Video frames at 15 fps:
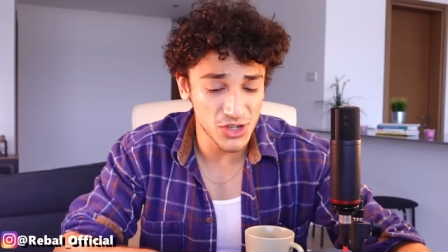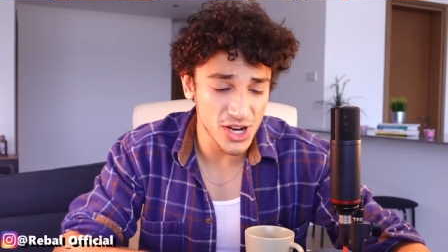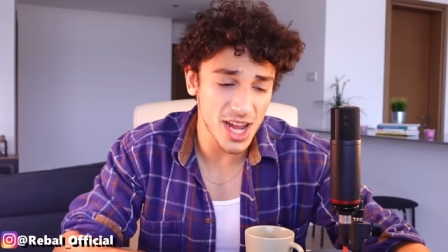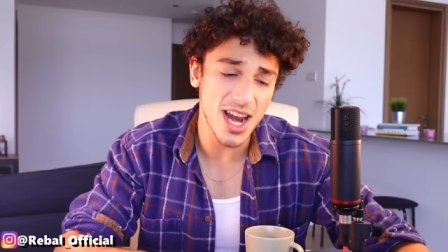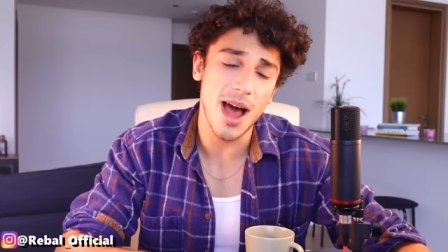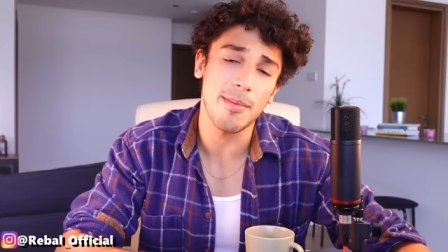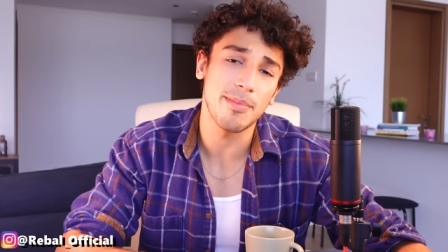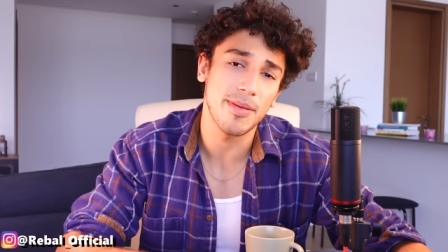
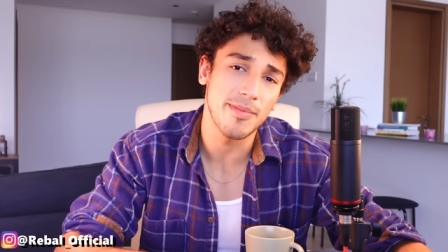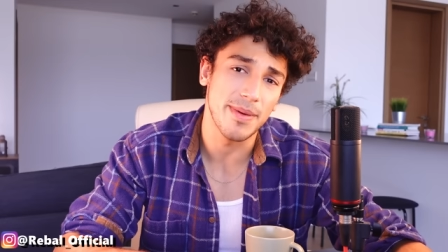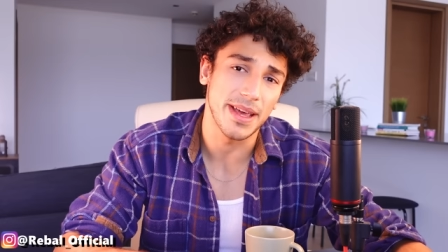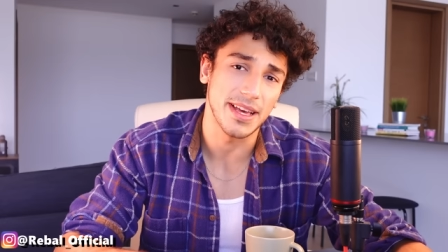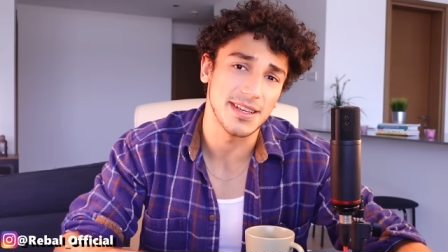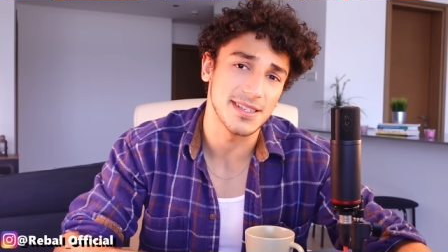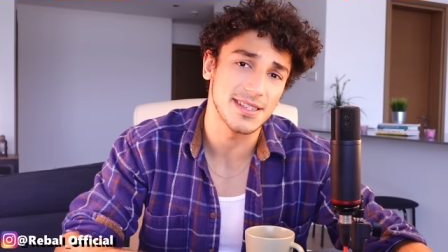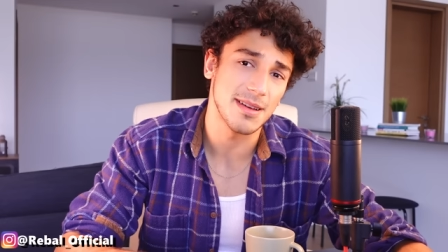Shut up,
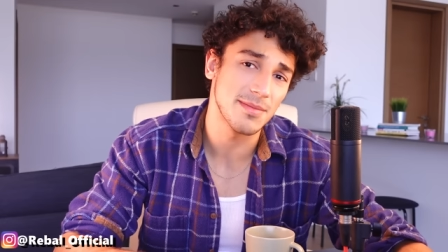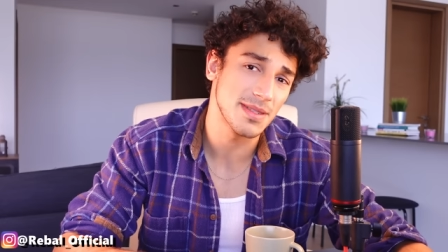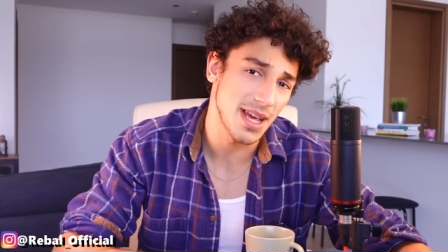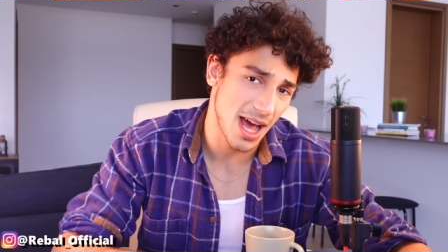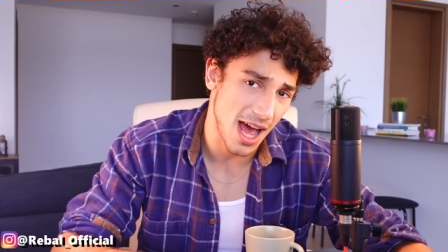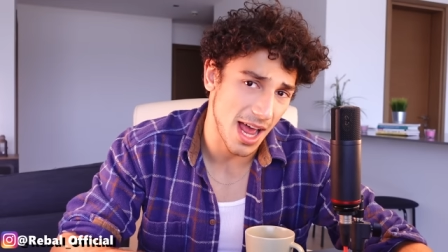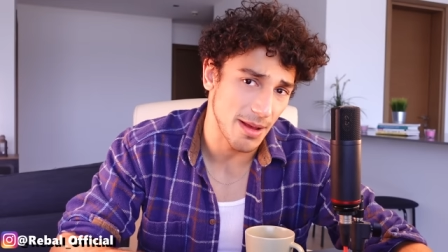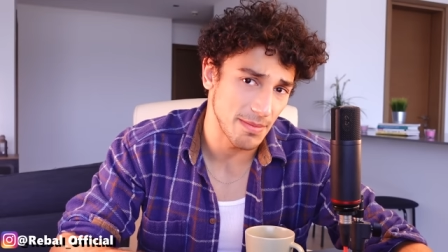because
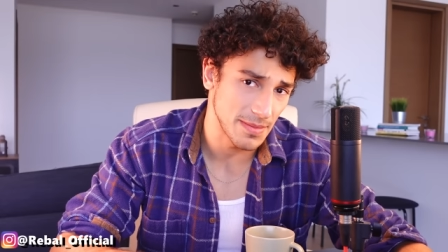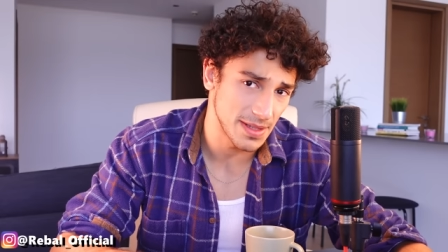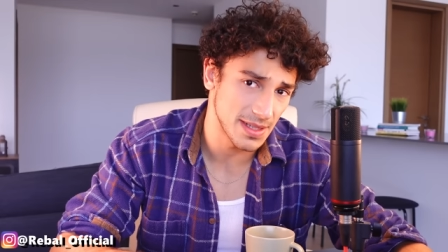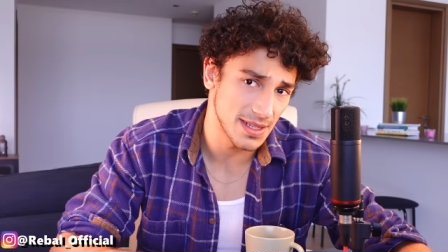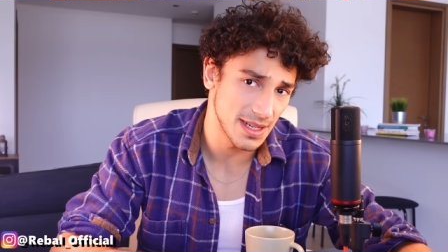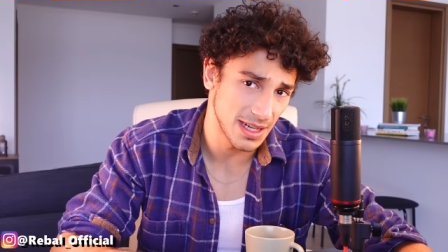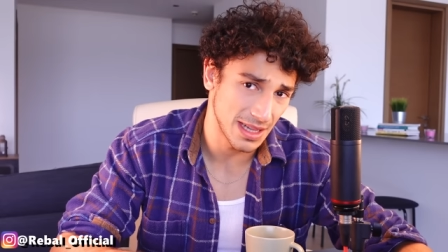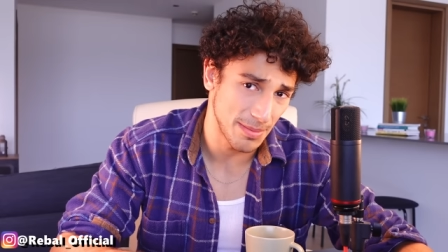
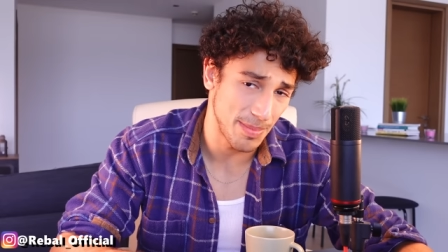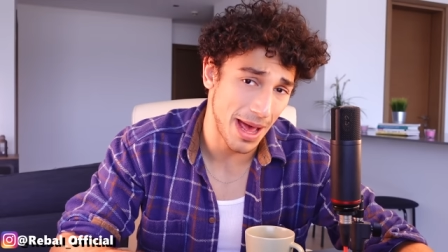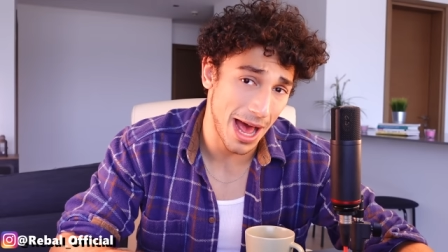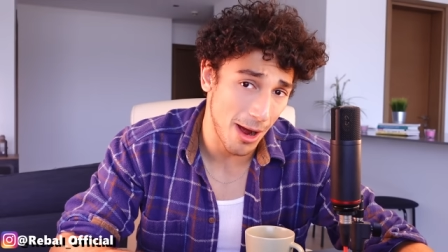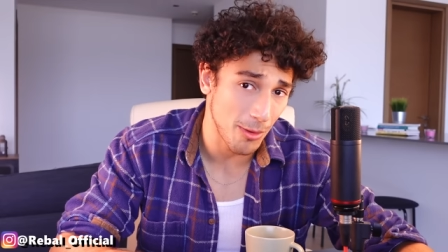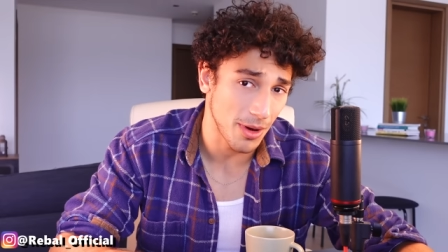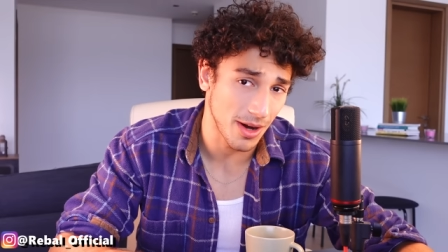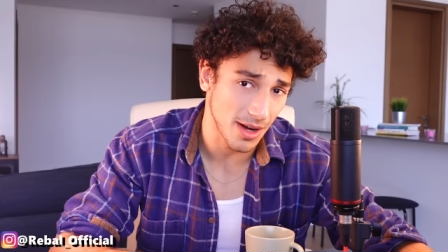sometimes the
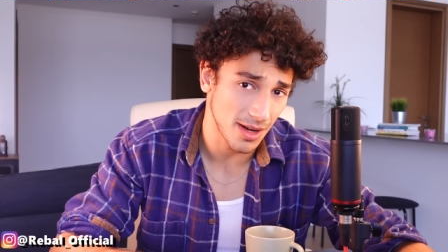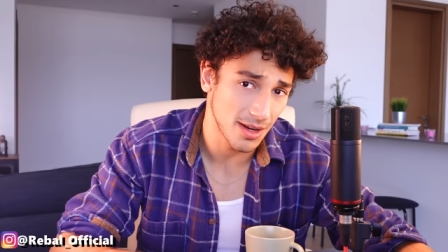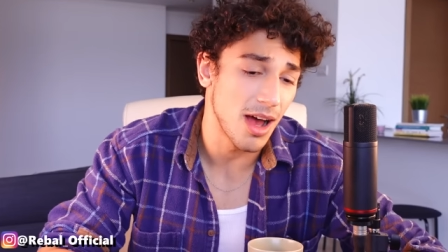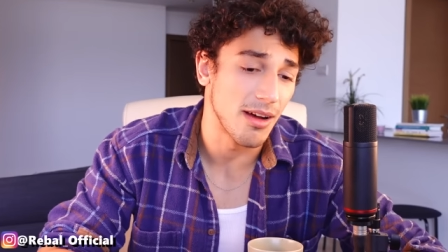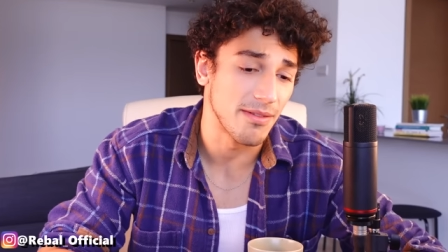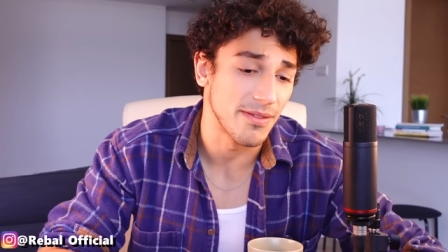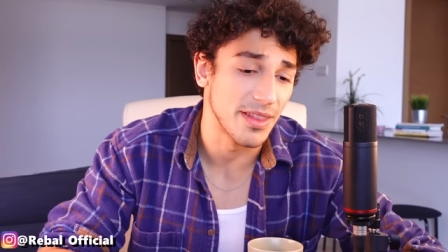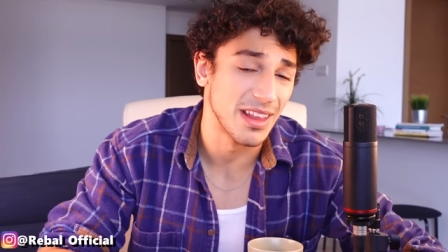power
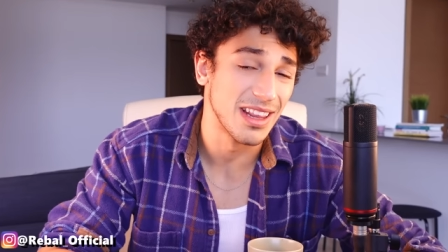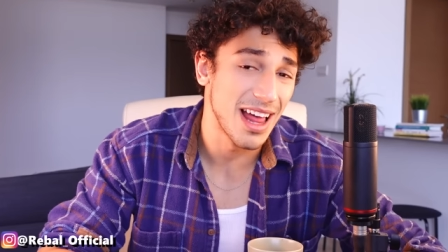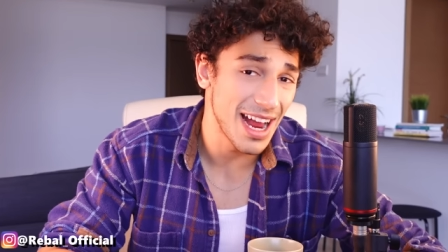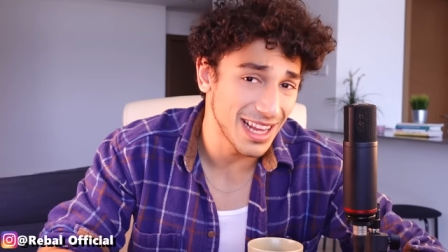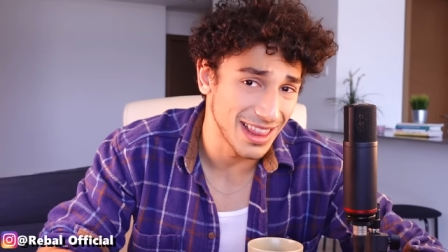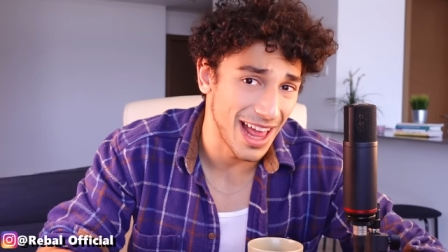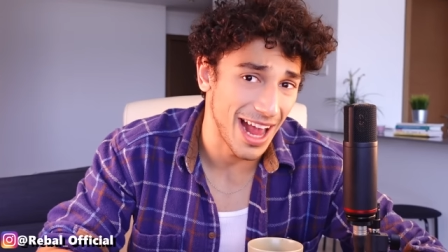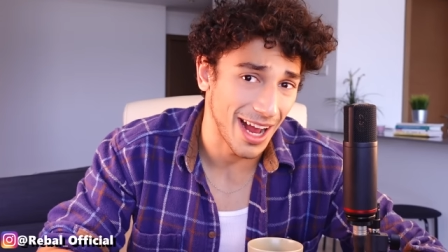of the
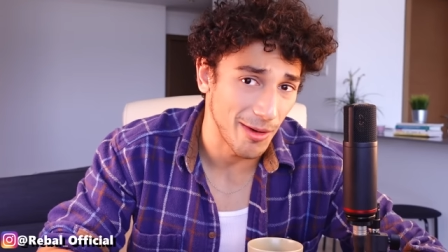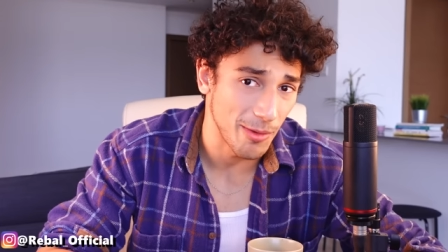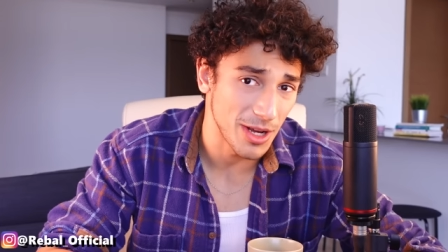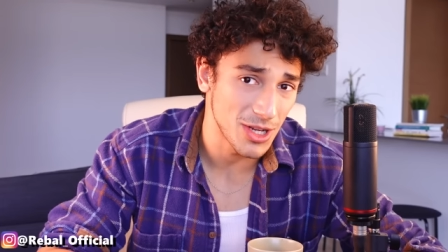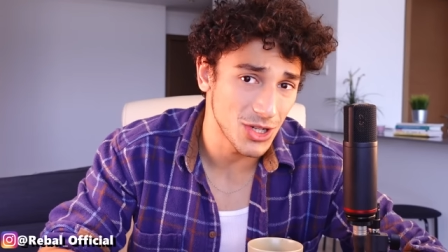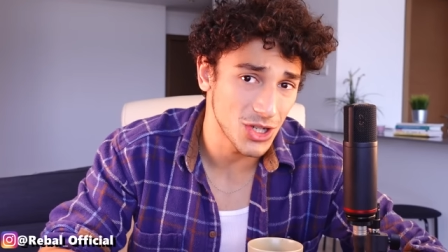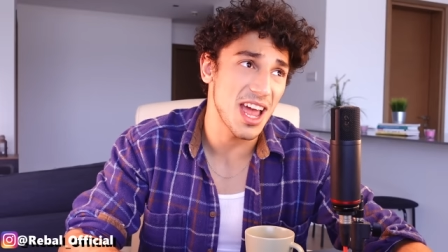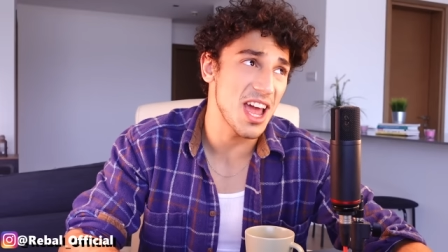light
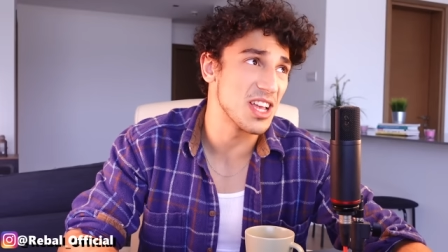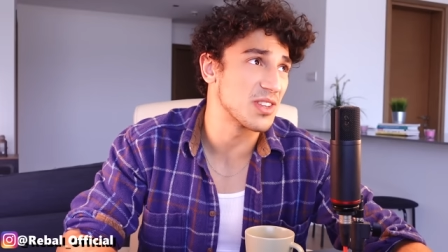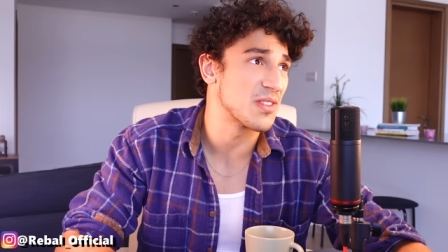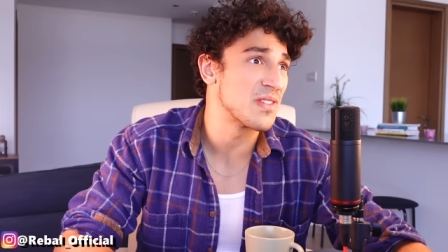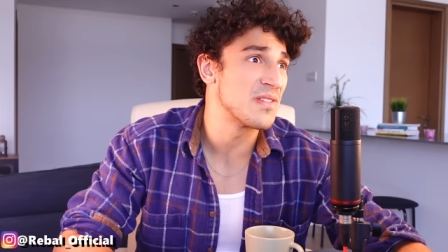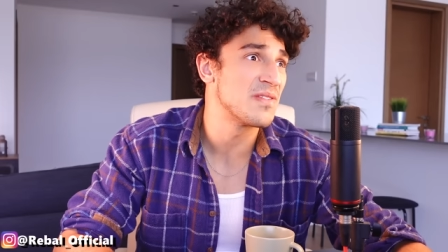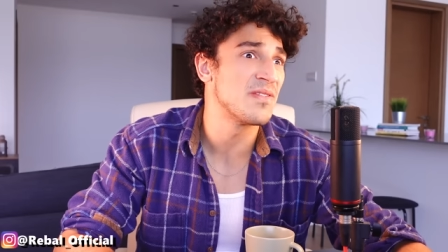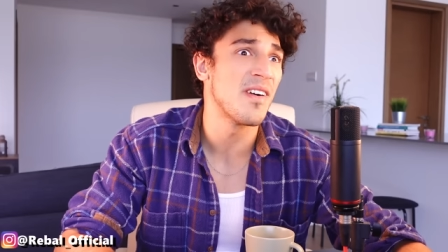language is
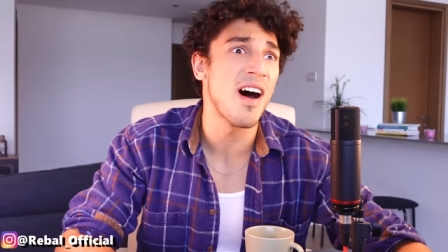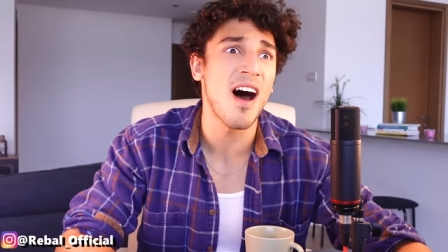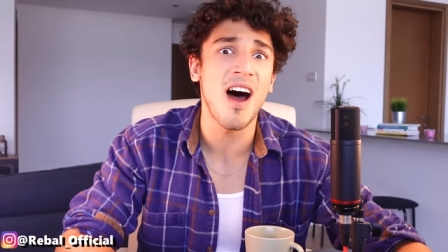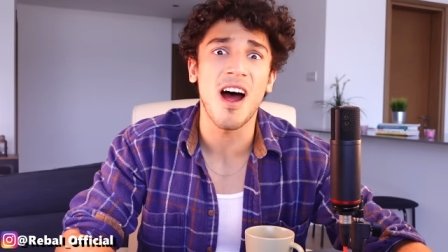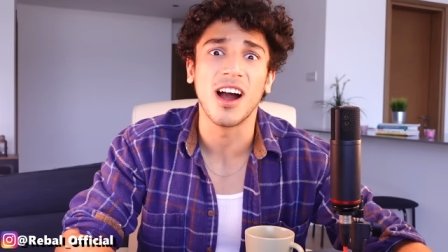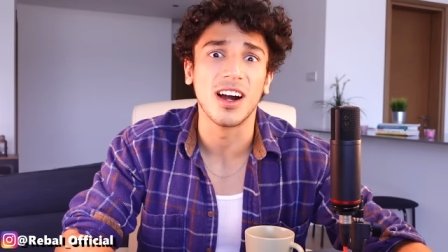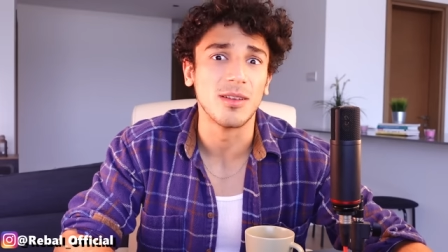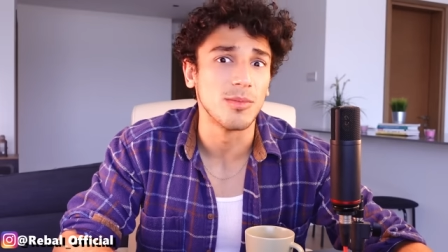
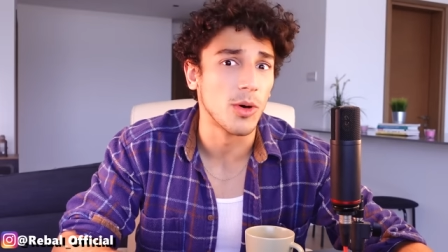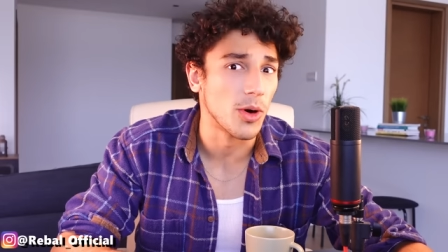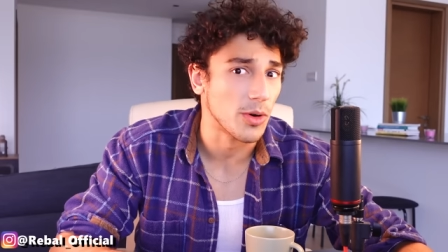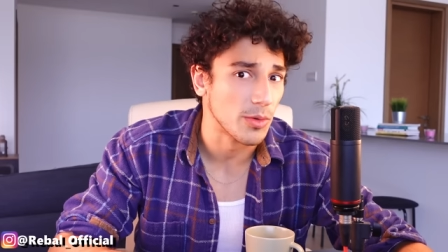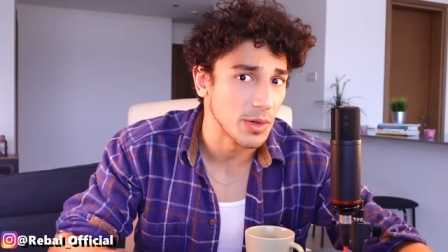far more